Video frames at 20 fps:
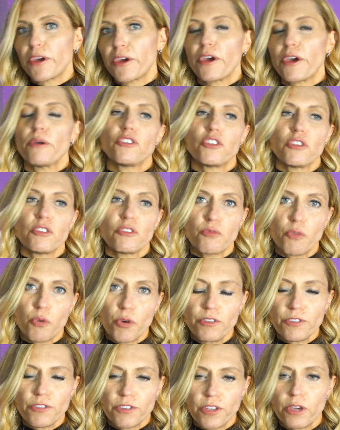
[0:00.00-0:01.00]
coaches,
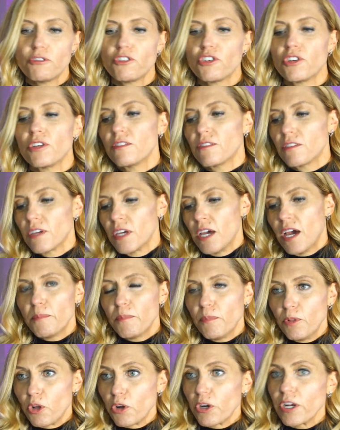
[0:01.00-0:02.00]
voice coaches,
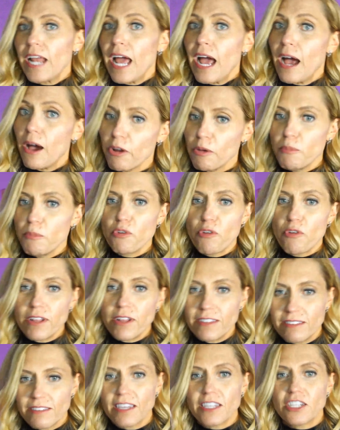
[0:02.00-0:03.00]
learning how to move
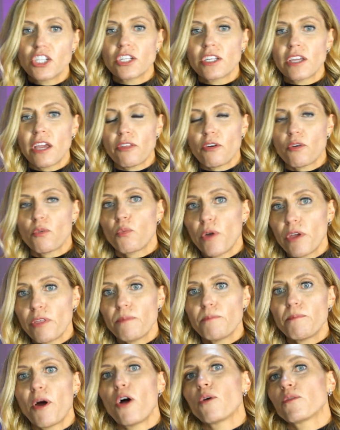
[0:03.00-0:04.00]
on stage together
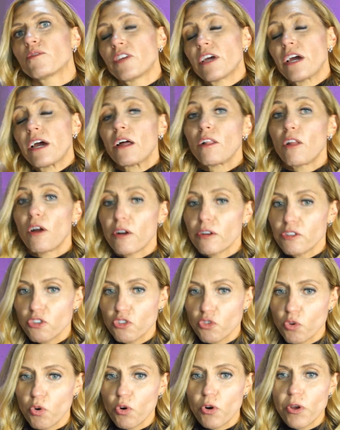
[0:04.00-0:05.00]
with Bo, tell our
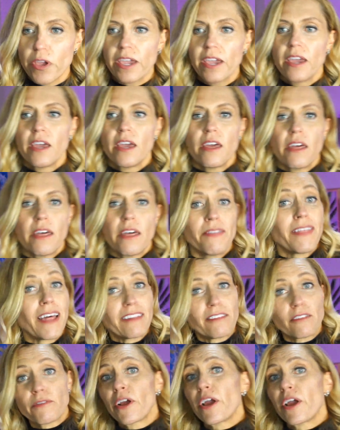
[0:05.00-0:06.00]
story.
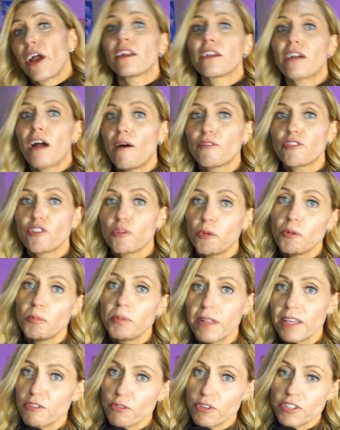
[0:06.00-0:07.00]
That's a very uncomfortable
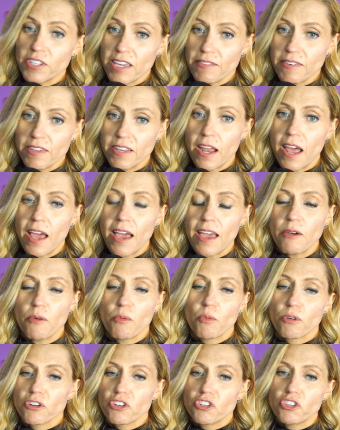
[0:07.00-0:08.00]
place for David and I.
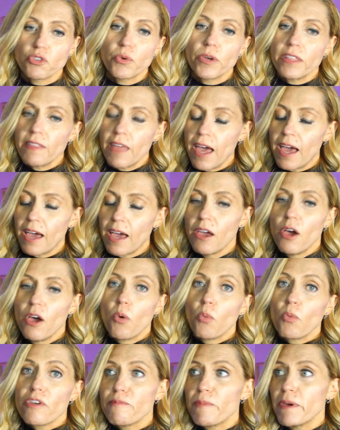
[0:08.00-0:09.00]
We're doing that.
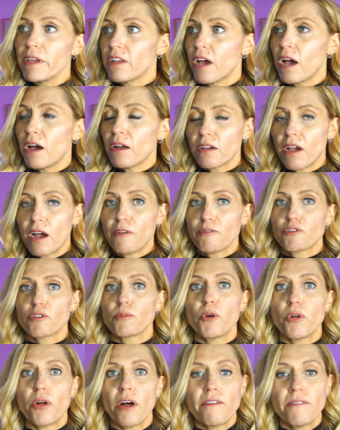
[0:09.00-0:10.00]
We've been to
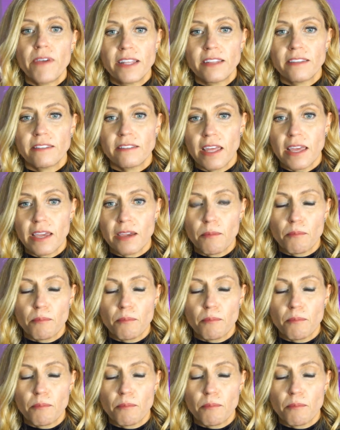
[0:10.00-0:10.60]
uncomfortable events like